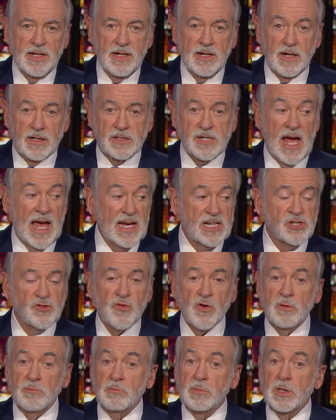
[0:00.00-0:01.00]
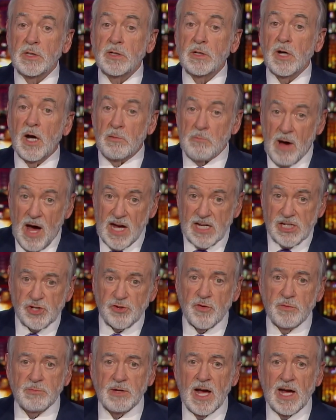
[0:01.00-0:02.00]
Attacks from Hamas
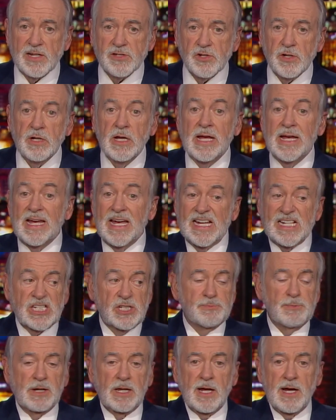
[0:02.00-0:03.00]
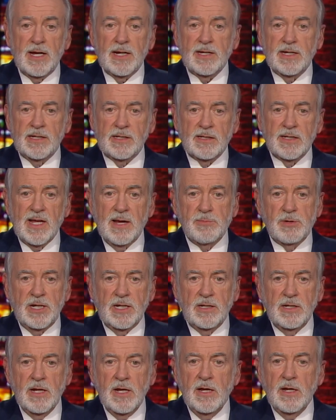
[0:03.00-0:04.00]
from Gaza, Hezbollah in
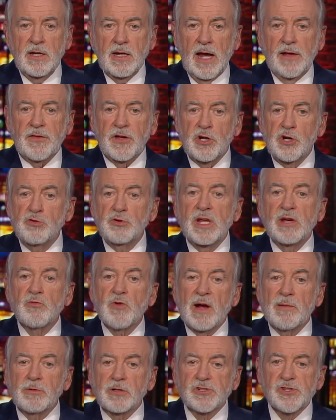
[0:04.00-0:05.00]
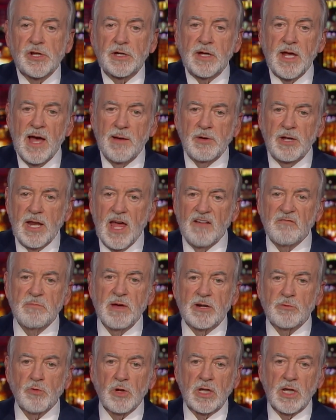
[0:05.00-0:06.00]
Lebanon, and the Houthi rebels in Yemen have
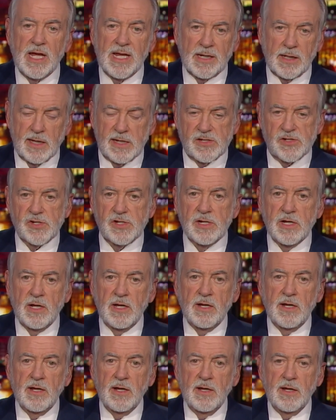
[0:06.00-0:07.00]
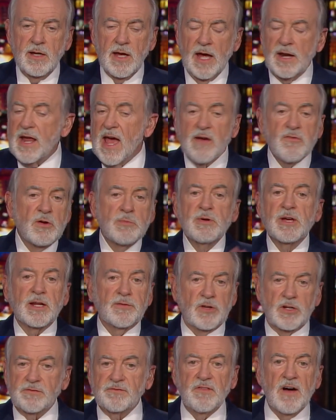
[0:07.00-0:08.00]
been relentless, and every bit
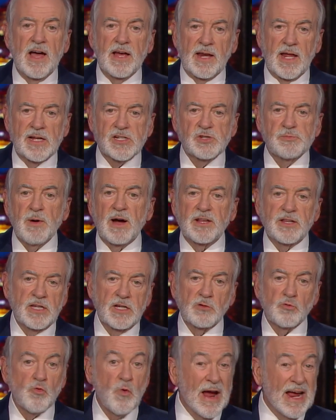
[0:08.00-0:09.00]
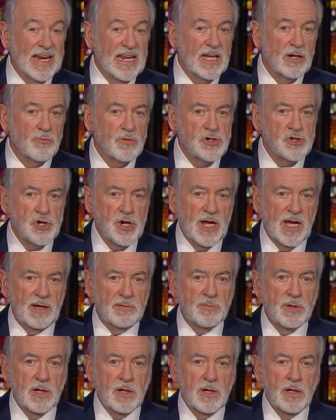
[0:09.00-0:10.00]
of it financed by the Iranian
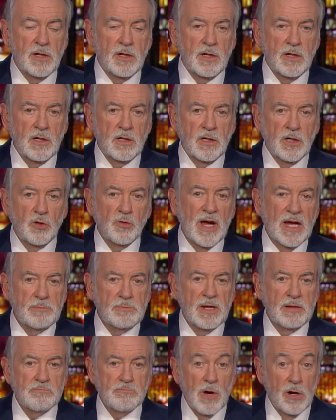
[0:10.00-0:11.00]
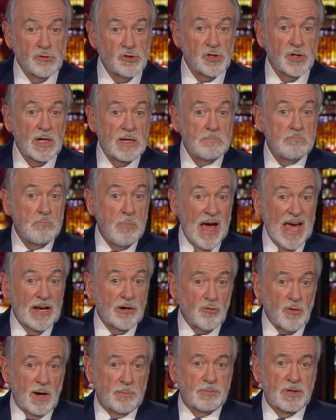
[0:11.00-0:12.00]
regime, who had been mostly
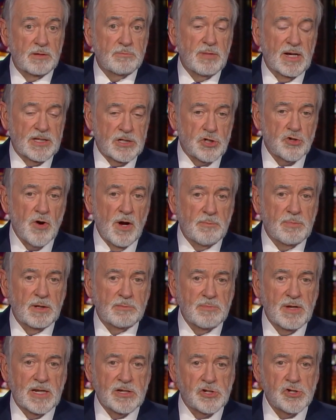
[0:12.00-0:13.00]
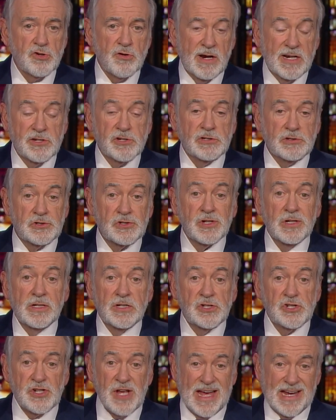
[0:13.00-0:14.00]
bankrupted by the Trump administration's
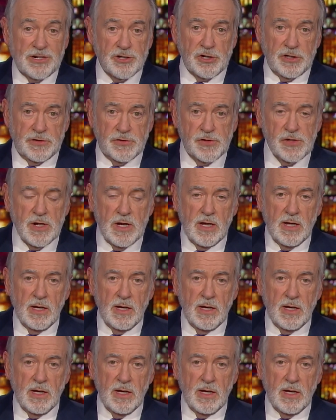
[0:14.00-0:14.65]
sanctions,